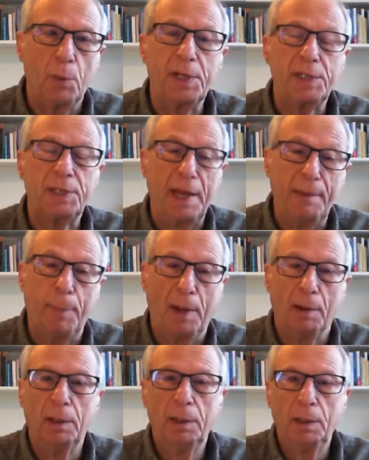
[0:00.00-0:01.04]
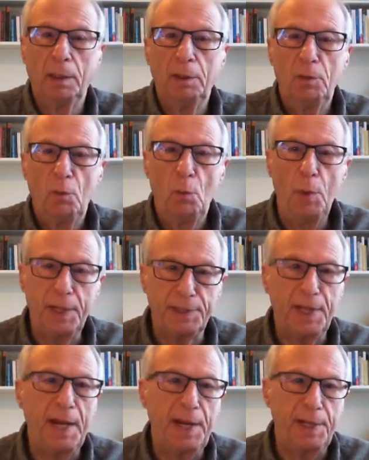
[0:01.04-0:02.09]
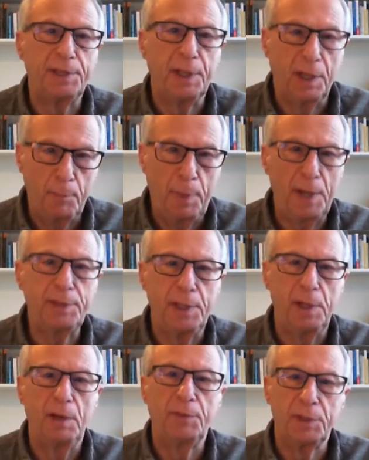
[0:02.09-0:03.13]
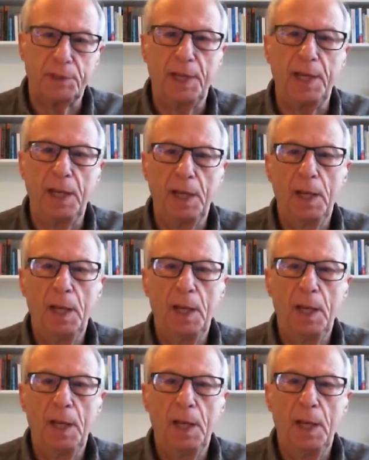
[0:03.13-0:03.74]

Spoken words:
is state power? We can say it is the capacity of the state,